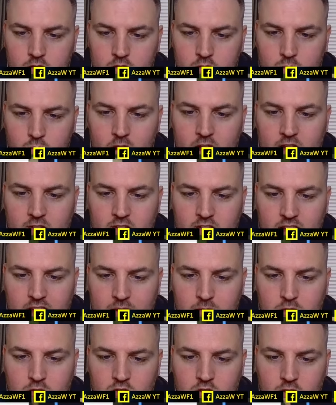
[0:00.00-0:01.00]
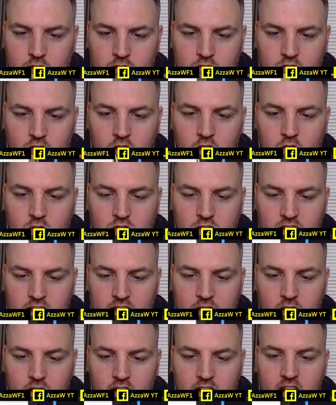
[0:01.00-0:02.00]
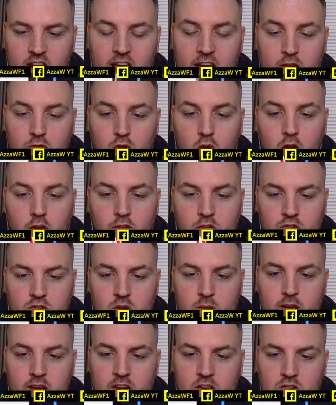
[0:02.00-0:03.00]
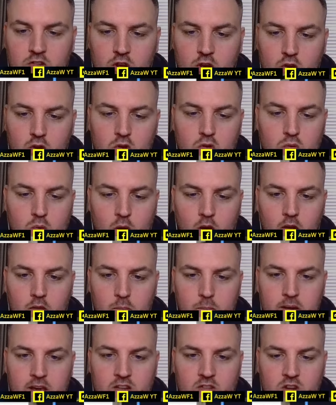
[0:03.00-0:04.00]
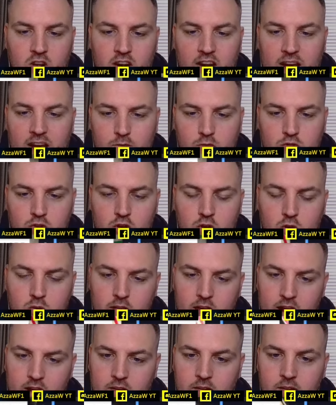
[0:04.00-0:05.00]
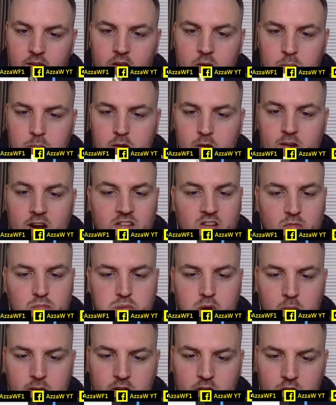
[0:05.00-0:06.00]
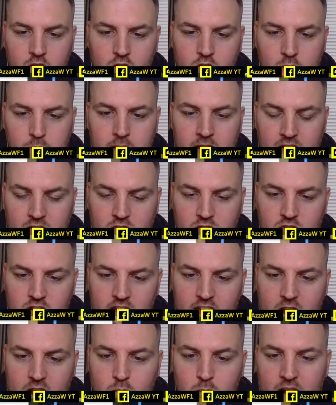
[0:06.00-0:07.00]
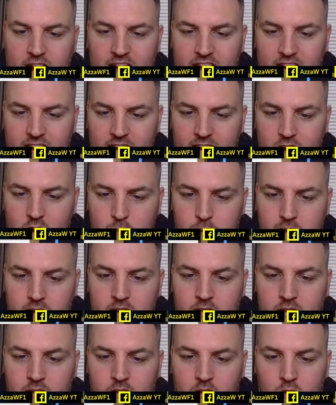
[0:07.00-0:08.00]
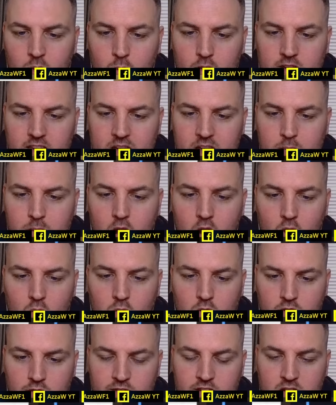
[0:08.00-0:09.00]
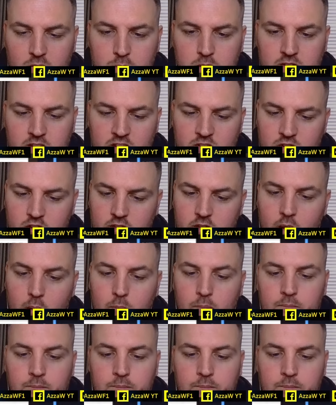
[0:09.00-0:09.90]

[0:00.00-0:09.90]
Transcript: Where is Hamilton? He's closing in on Leclerc. Rivals doing a two. Pits on lap two then. Perez is probably going to come past us again. We lag a little bit. We keep hold of this position though.